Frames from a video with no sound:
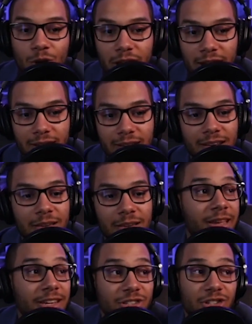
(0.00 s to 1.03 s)
One,
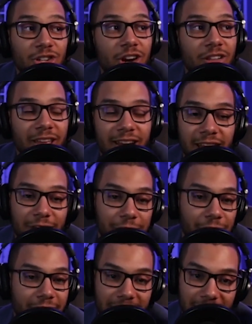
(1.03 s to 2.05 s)
because Charlie Day
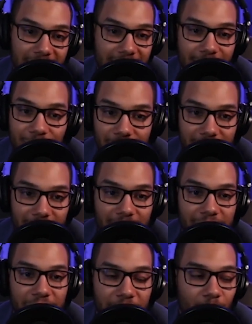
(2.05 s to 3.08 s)
freaking killed it
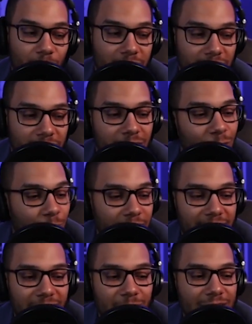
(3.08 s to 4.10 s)
for what little
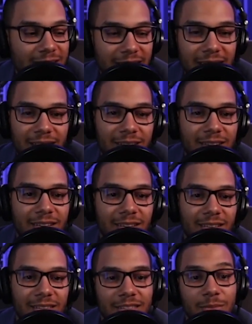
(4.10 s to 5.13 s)
bit he was in
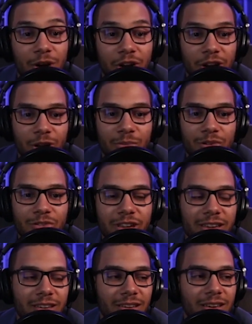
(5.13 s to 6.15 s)
the Mario
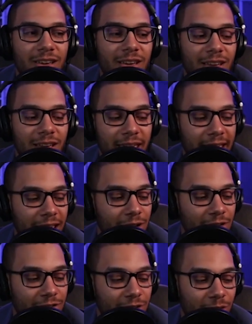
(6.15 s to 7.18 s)
movie. And
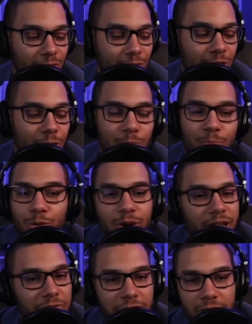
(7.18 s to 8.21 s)
also,
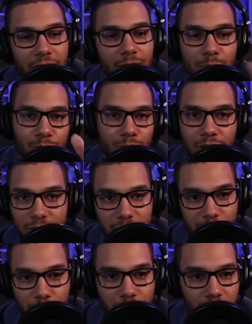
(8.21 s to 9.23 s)
brief
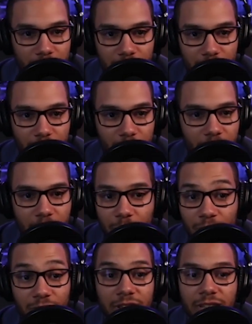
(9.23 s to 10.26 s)
spoilers for the Mario
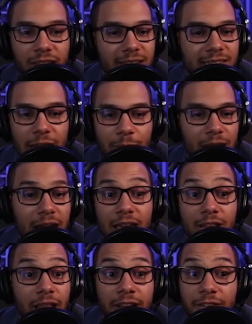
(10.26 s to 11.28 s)
movie. Like, skip
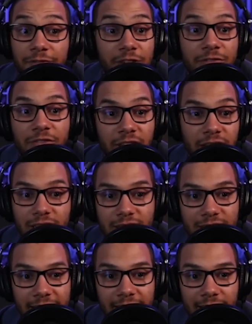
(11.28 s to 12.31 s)
ahead, like 15
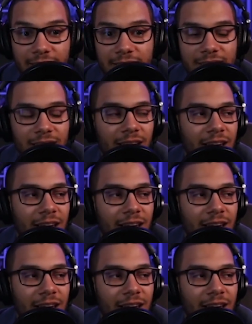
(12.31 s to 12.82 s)
seconds.